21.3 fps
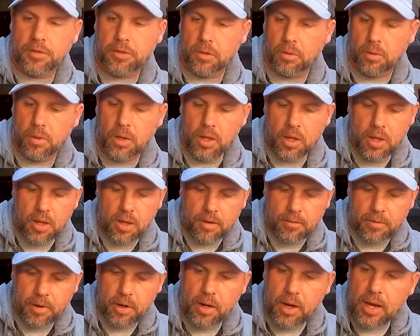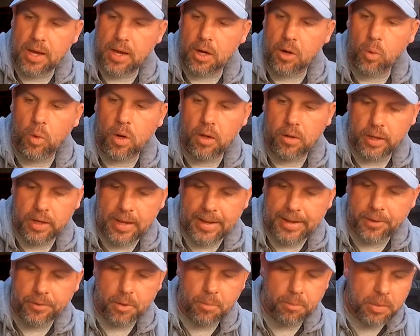So very high quality
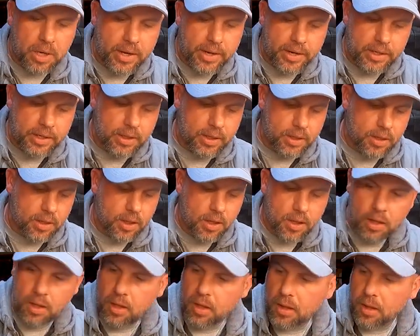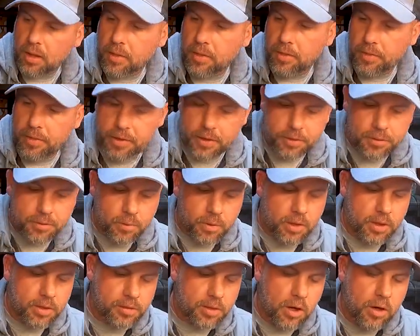outer body. And this
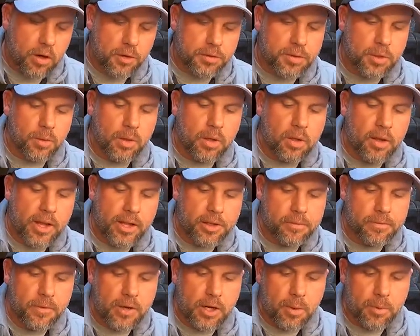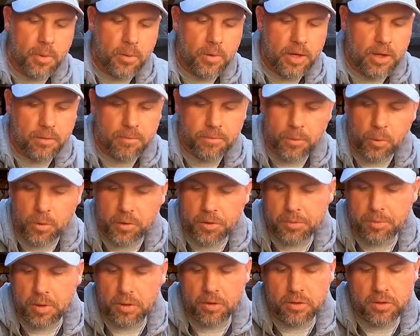one is also a glass fiber
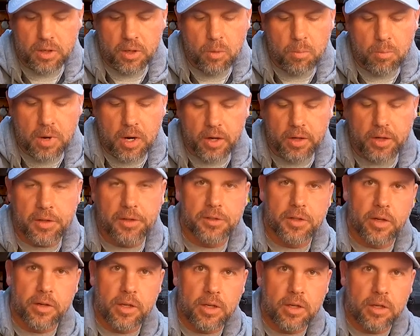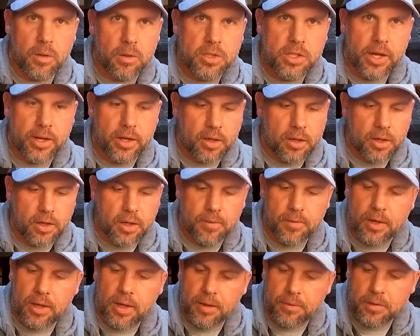reinforced, but there's no markings on it. You know, China doesn't
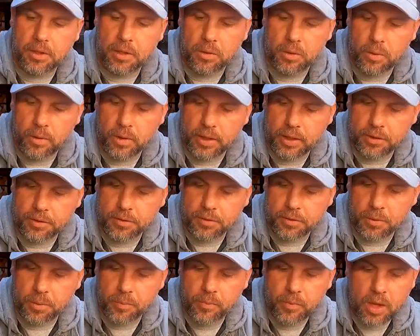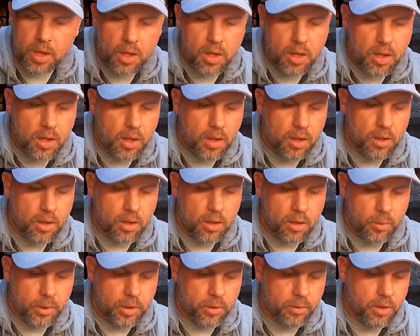even have to do that. So
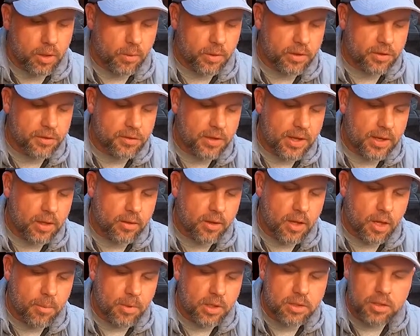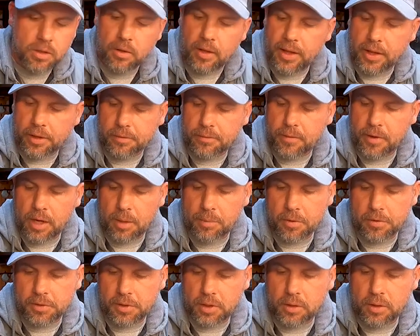we don't know exactly how much glass
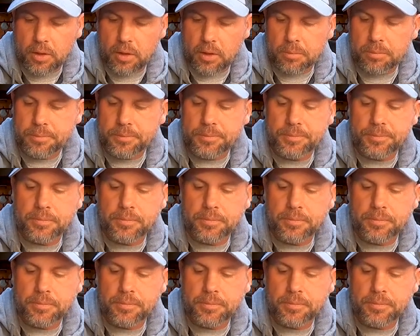fiber is in there.